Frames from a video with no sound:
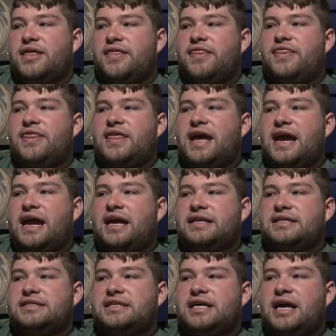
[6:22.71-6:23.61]

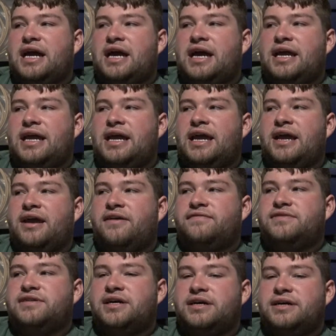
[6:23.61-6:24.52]
that I
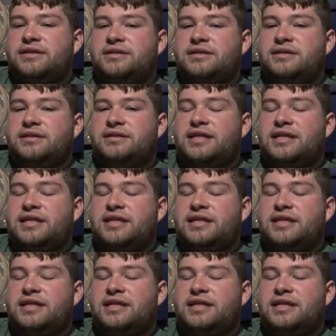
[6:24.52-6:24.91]
have done.